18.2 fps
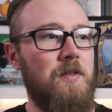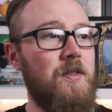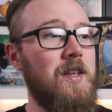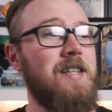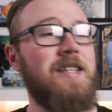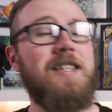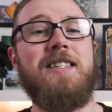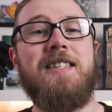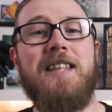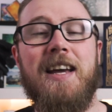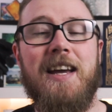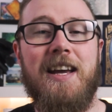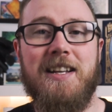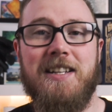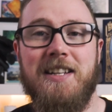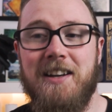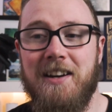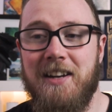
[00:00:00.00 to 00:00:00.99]
This is there
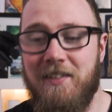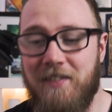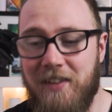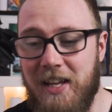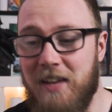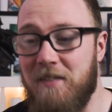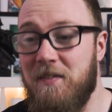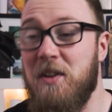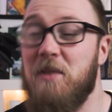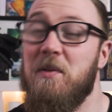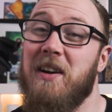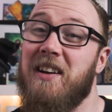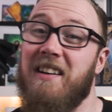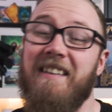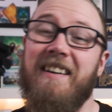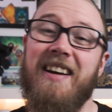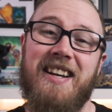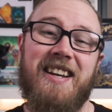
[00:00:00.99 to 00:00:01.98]
to kind of give you a
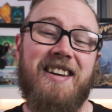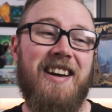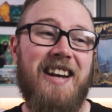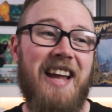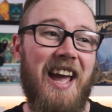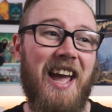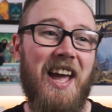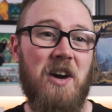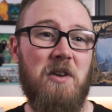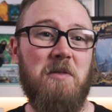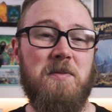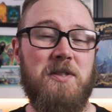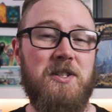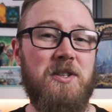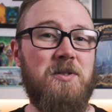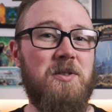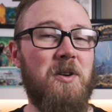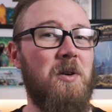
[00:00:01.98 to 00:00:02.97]
guide. It kind of
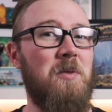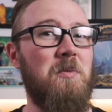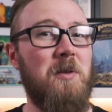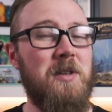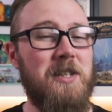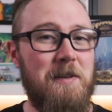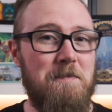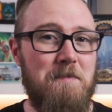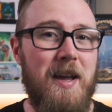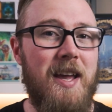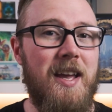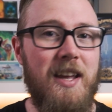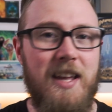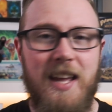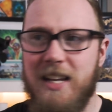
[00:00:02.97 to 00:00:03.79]
helps you know what to pick.